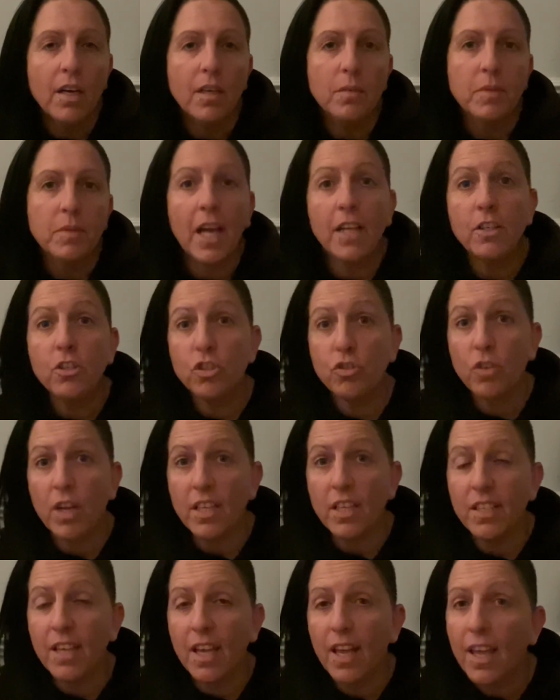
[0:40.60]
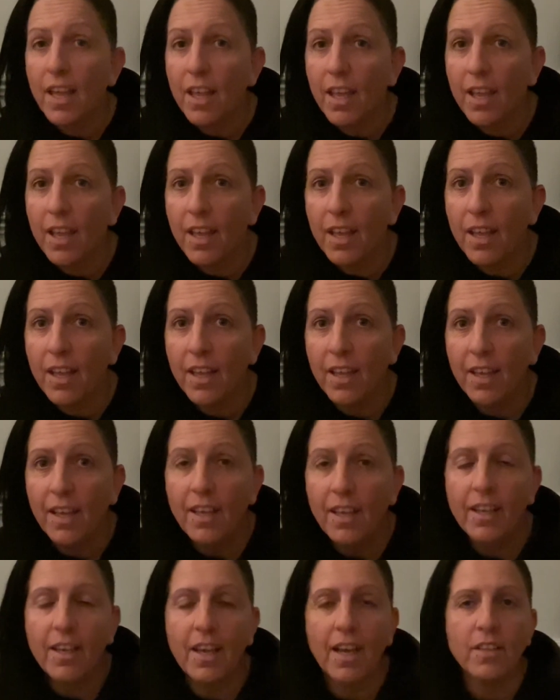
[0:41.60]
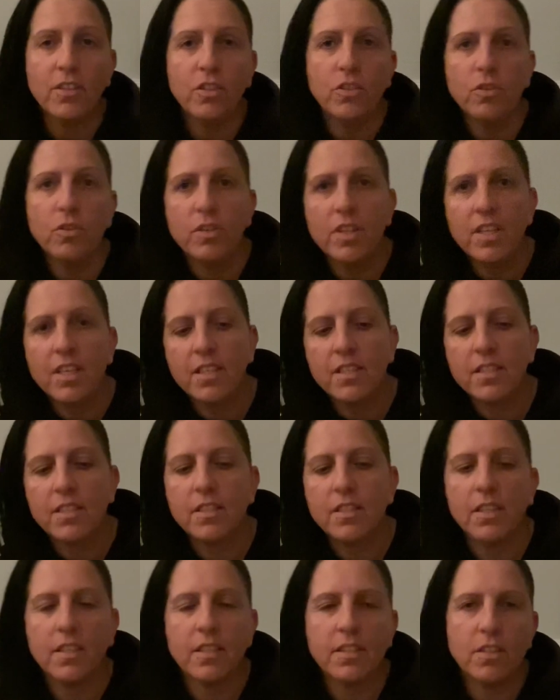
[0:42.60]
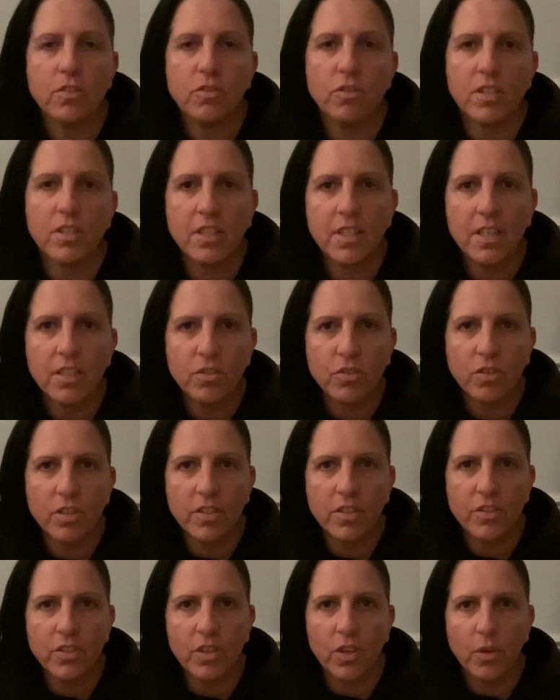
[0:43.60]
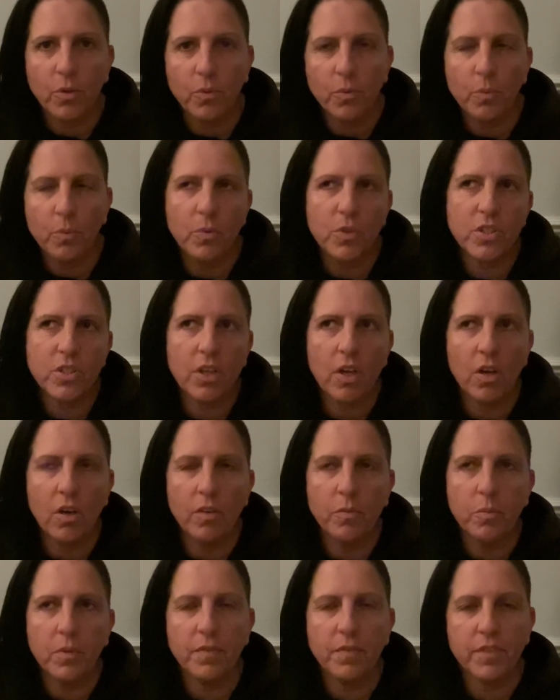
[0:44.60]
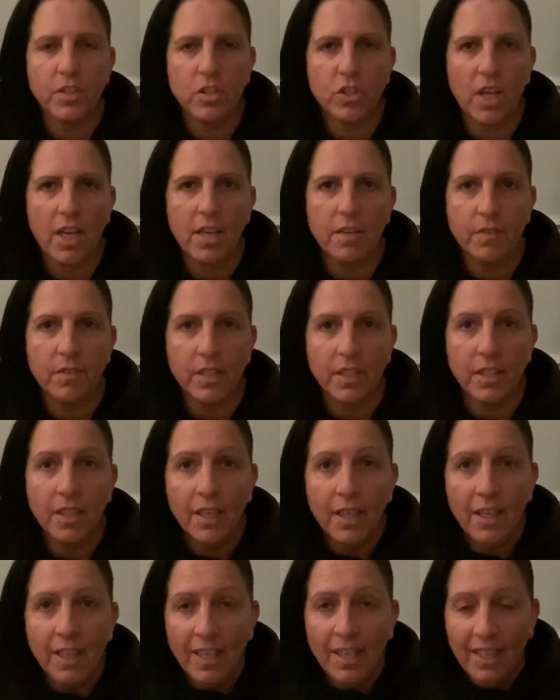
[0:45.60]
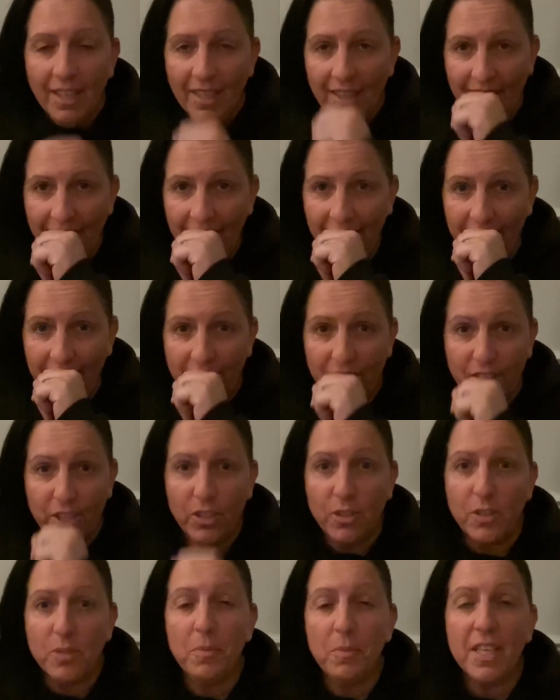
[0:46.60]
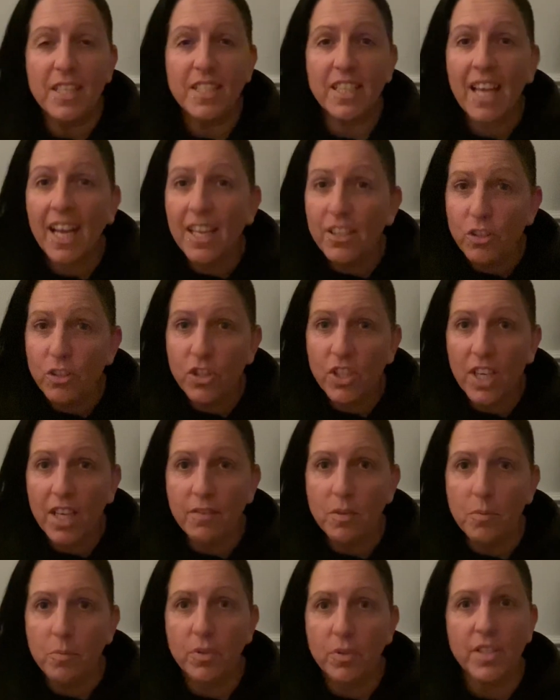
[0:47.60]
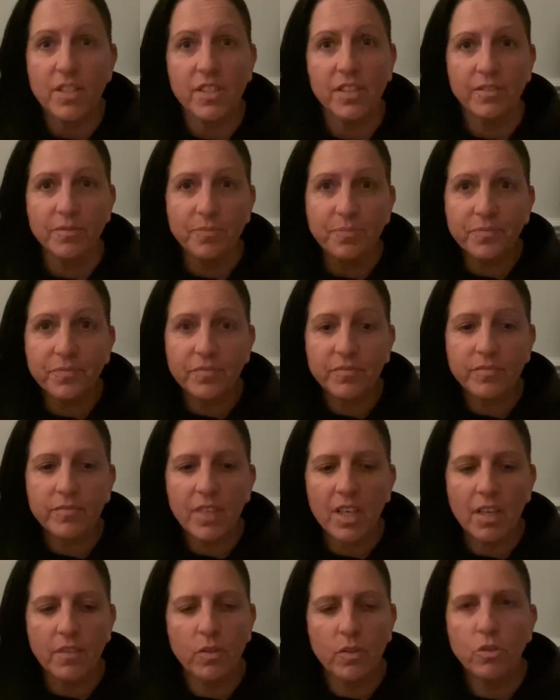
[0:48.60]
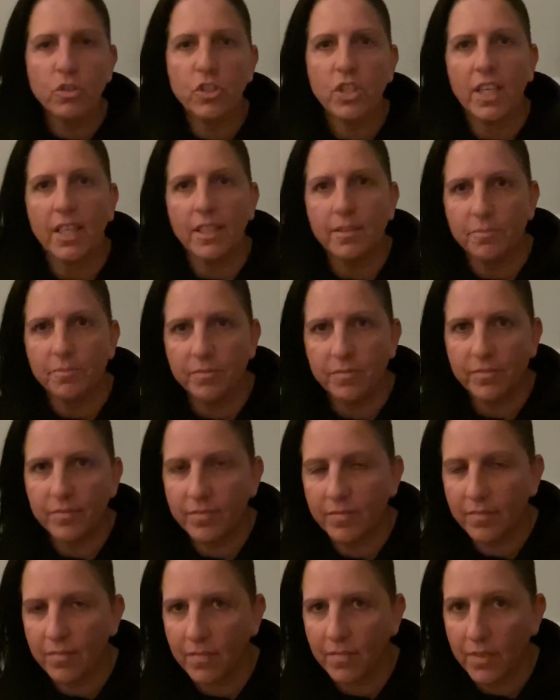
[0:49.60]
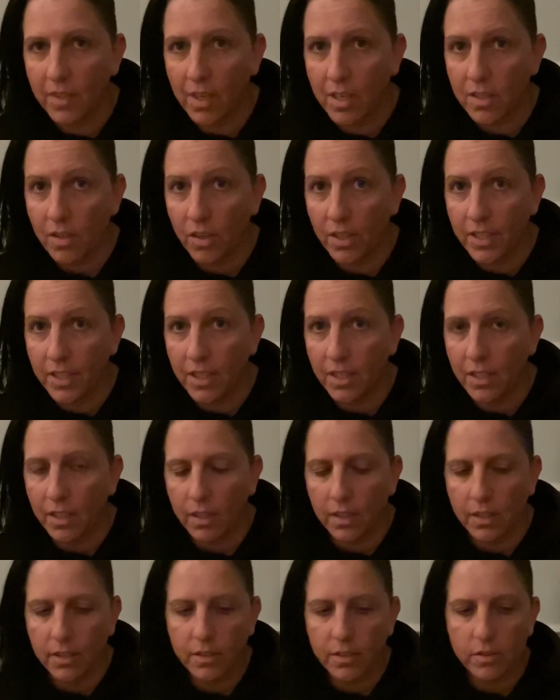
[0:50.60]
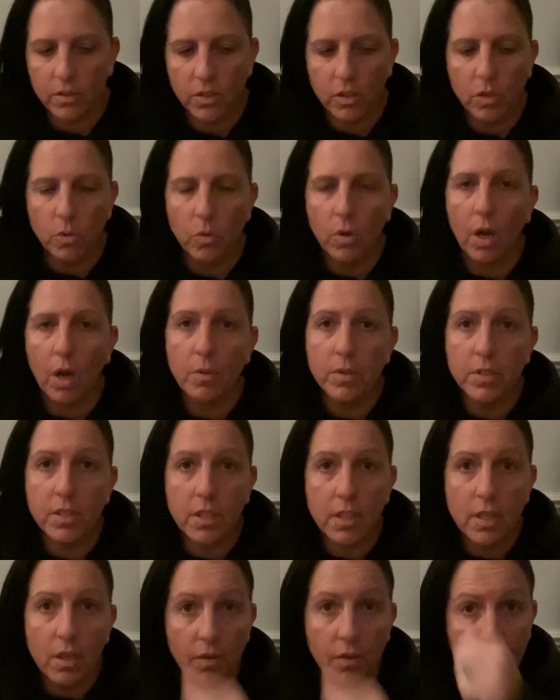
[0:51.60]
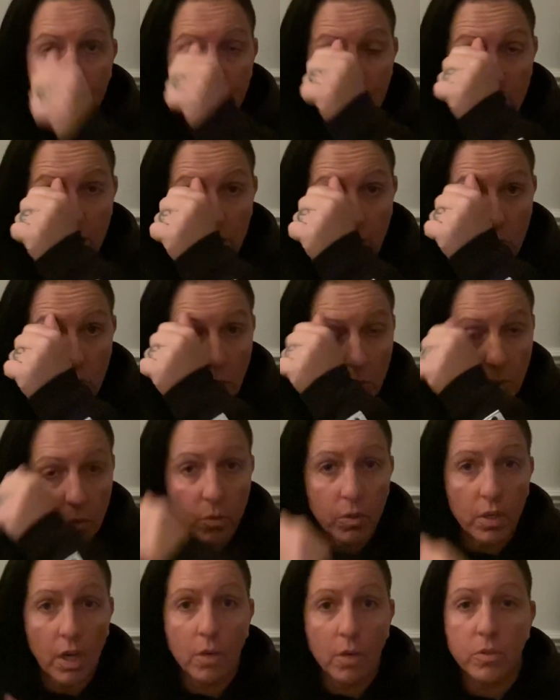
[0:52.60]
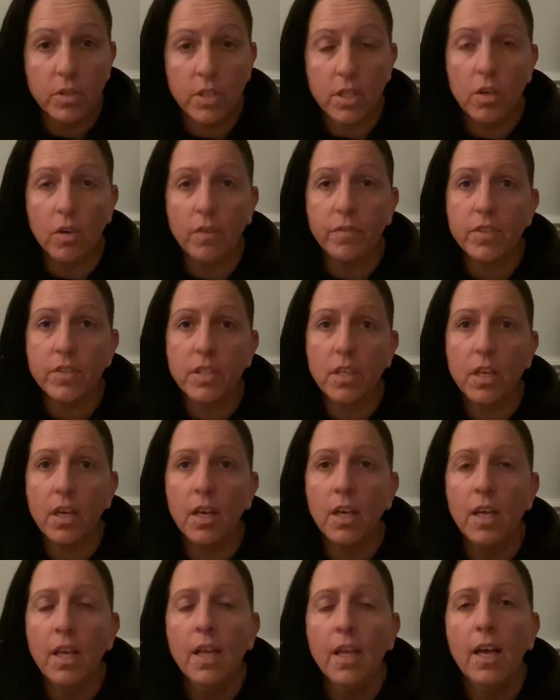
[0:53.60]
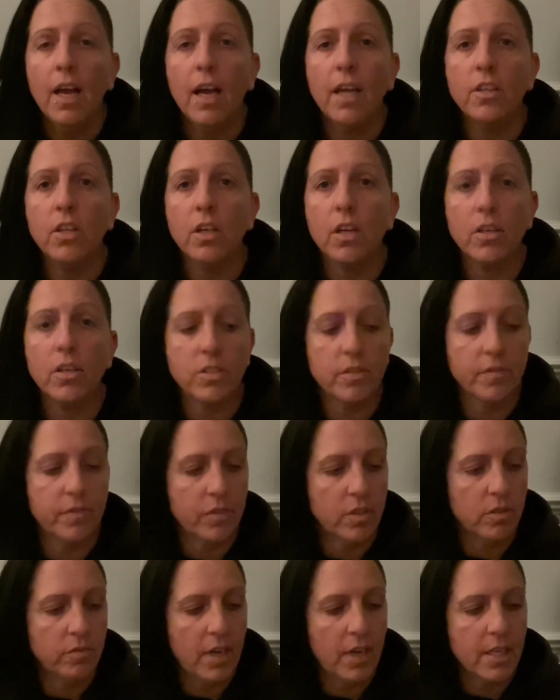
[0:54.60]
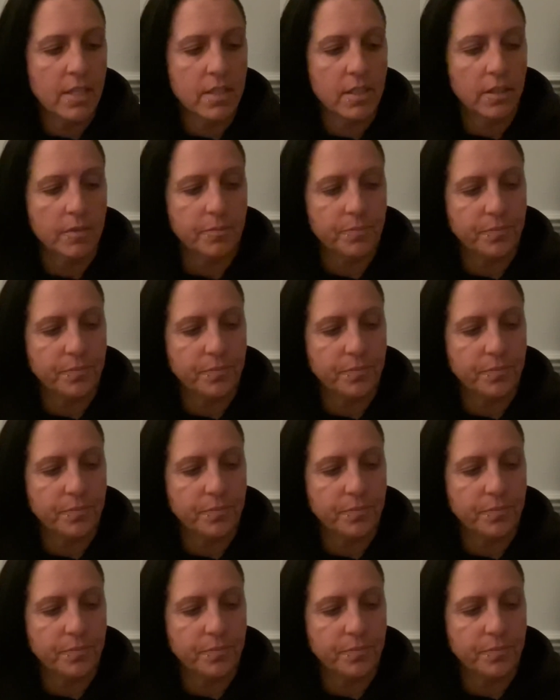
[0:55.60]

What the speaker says: Can you straighten your hair? Can you do this, etc, etc. So we'll start off with the shaving. Excuse me. So can you shave in prison? Of course you can. This ID card, you'll go into the office, you'll go to the officer and you'll ask them for a razor.